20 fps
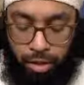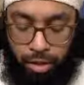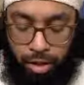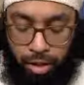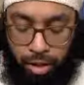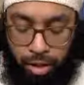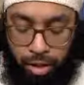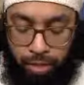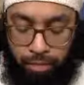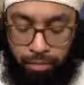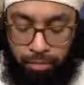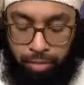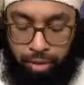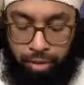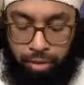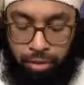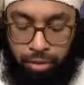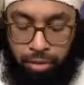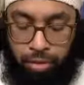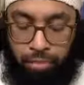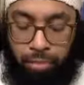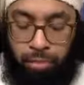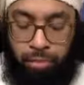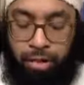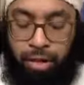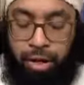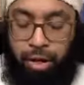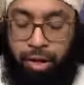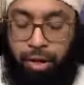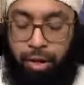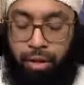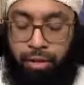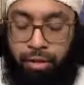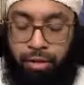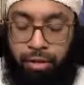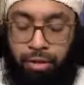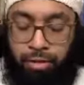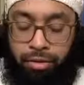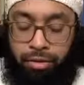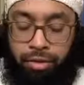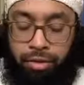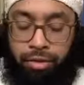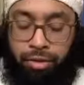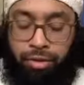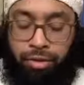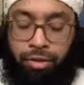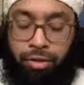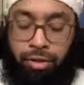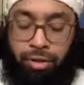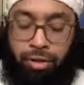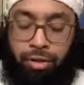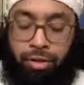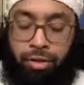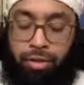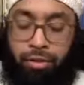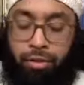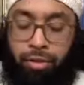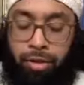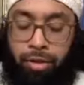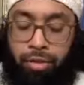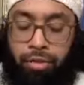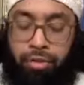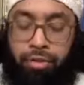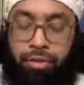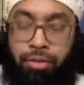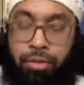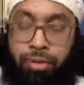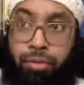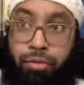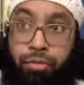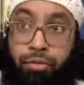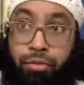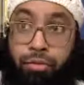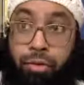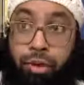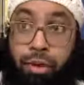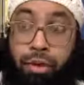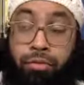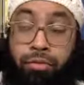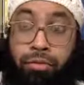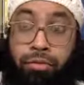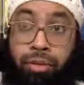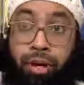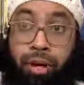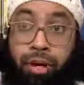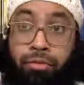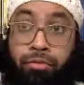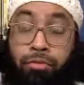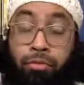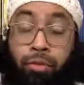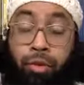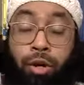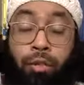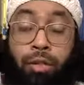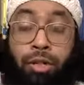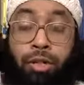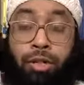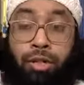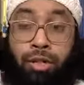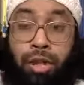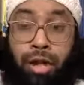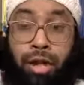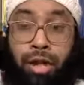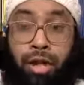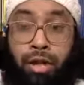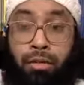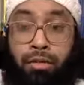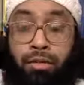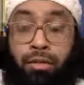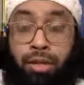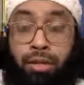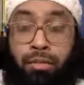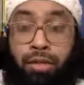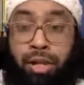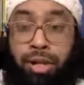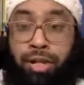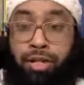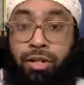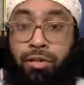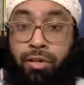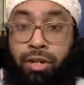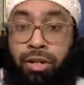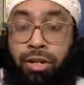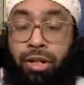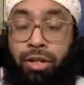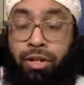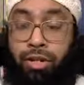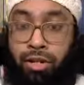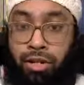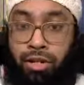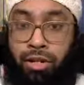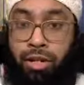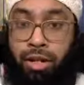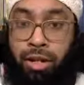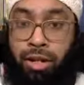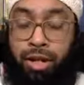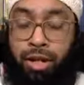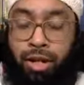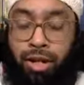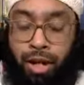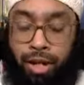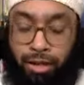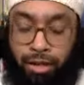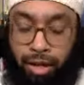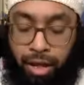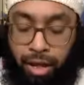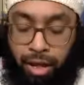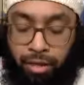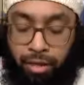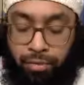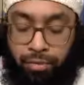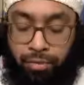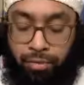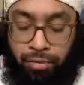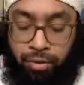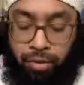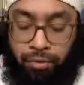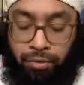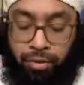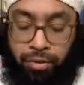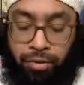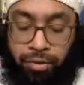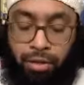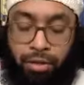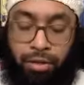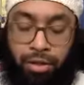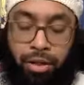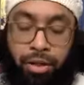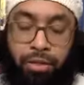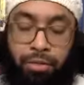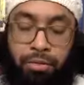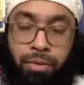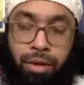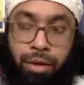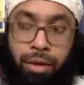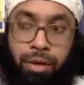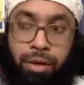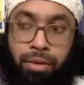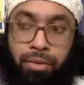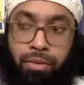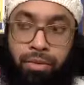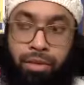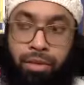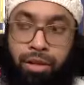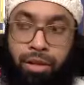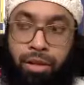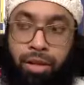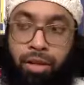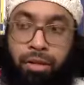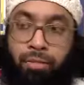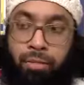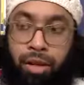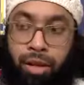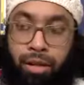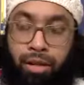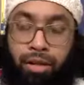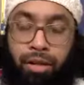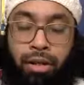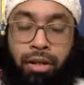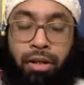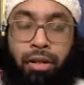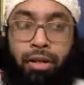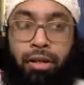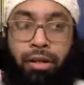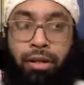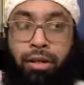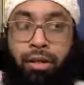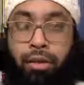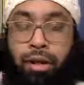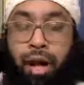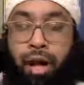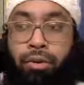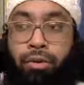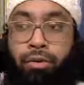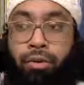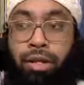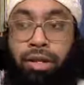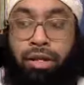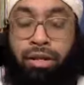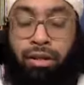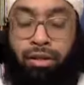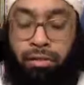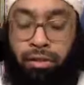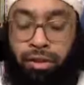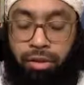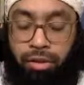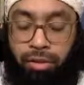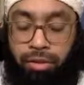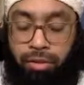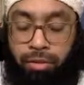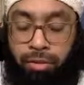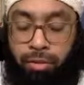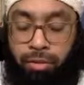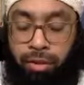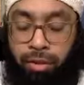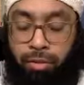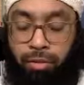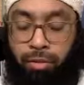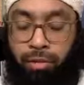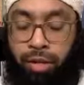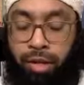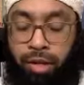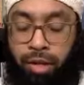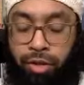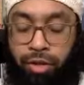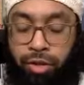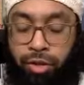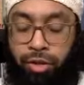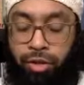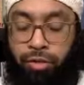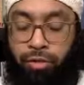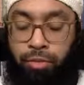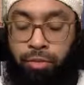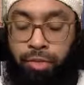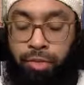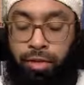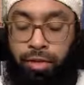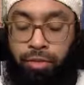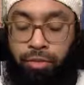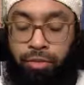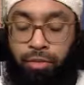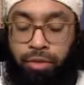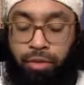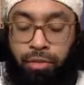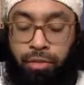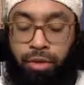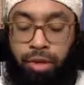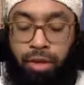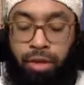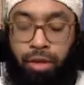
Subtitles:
In Surah Mumtahina, there is a discussion about the ruling of women taking the pledge of allegiance at the hand of the Prophet sallallahu alaihi wasallam. And, you know, how do we deal with those women who made hijrah to Medina Munawwara